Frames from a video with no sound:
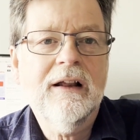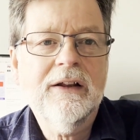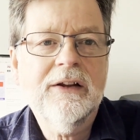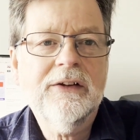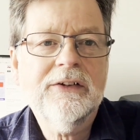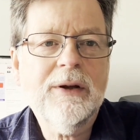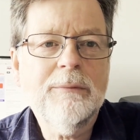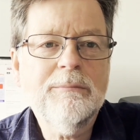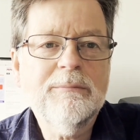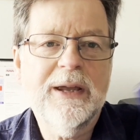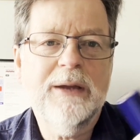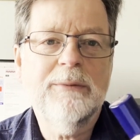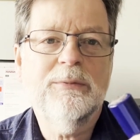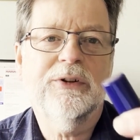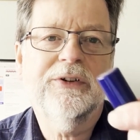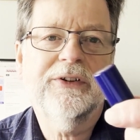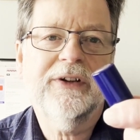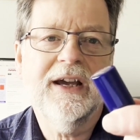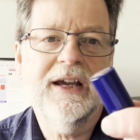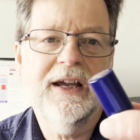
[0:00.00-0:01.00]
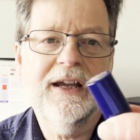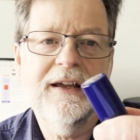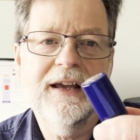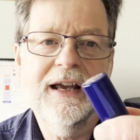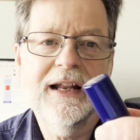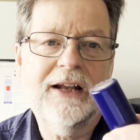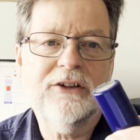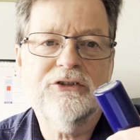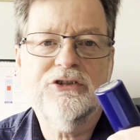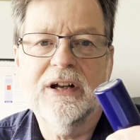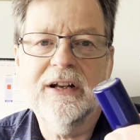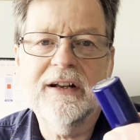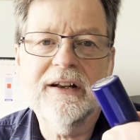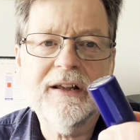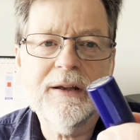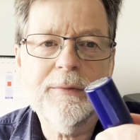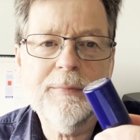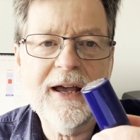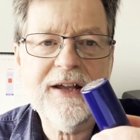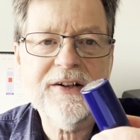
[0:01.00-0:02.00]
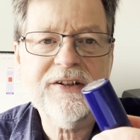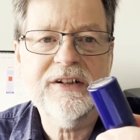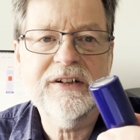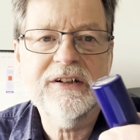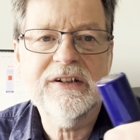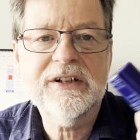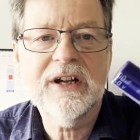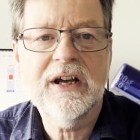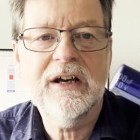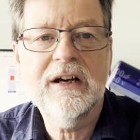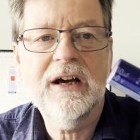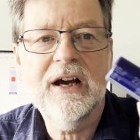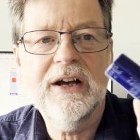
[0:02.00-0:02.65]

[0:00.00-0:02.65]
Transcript: some people say electrolytic capacitors are,